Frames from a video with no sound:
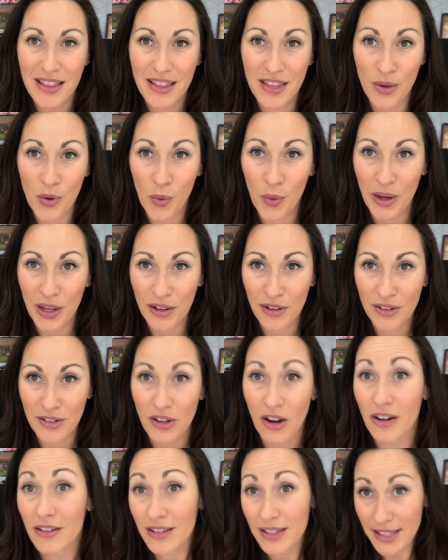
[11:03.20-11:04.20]
The oils
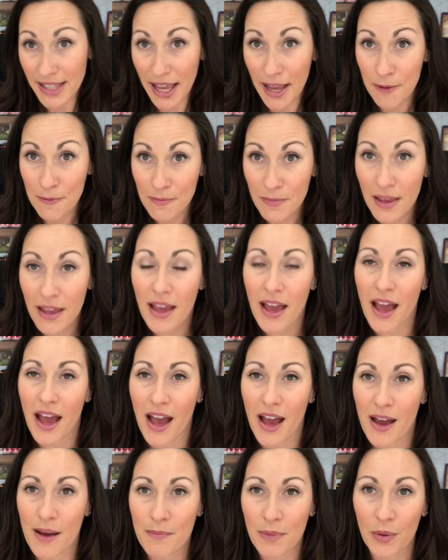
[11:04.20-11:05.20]
are the same,
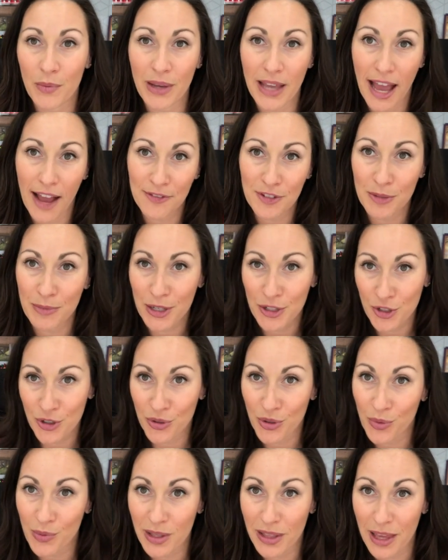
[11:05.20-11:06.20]
but we have to make sure
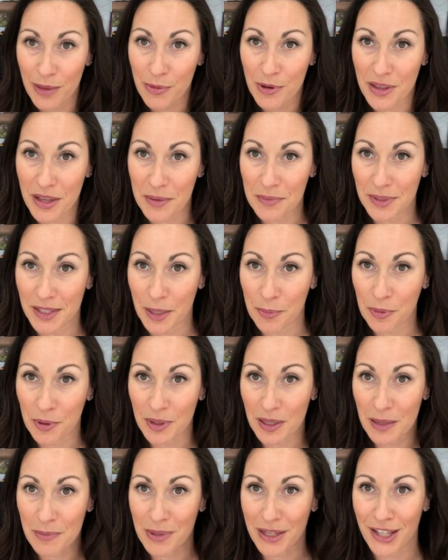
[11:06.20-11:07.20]
that we label them
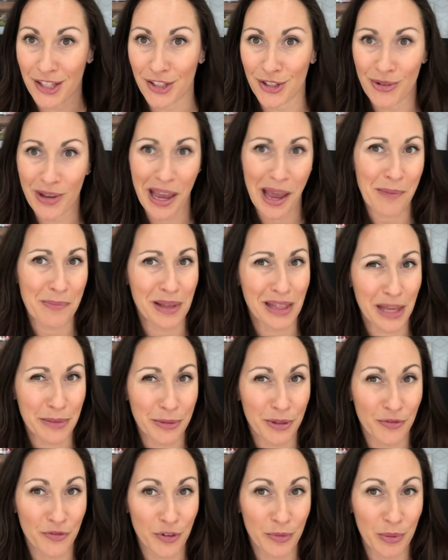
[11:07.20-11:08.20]
separately because you can't be
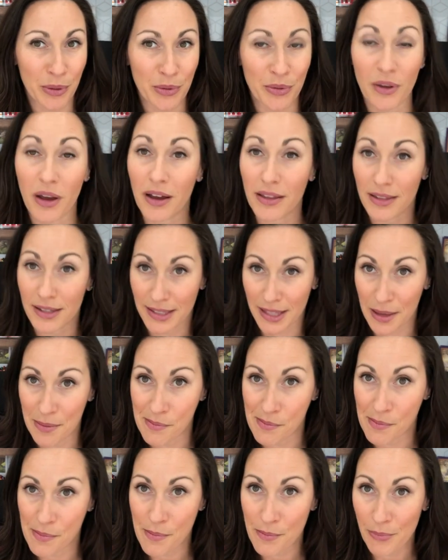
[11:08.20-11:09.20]
labeled for both on the
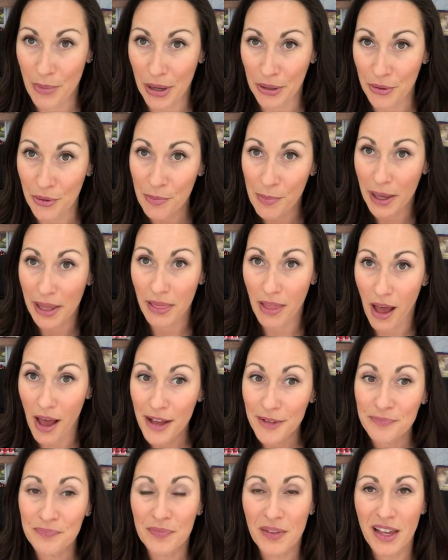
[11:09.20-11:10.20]
same bottle by law.
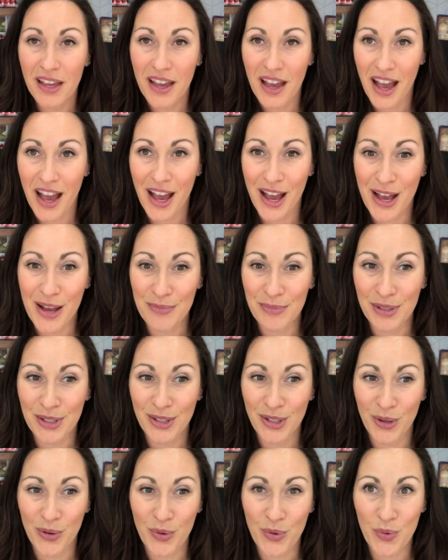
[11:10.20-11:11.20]

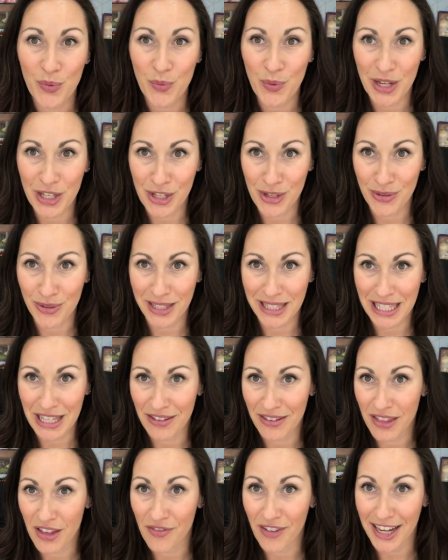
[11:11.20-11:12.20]
So when you
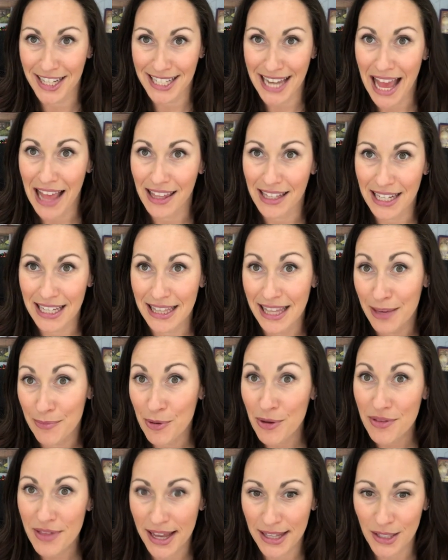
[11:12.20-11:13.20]
see the vitality
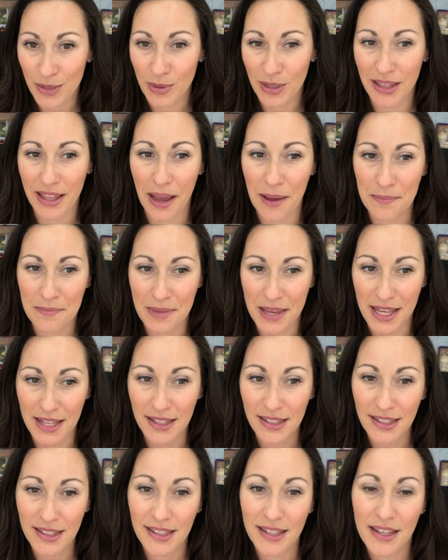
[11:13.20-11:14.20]
label, that's what that
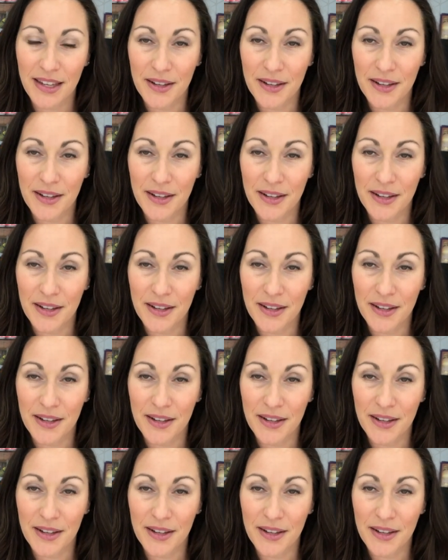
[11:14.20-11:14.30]
means.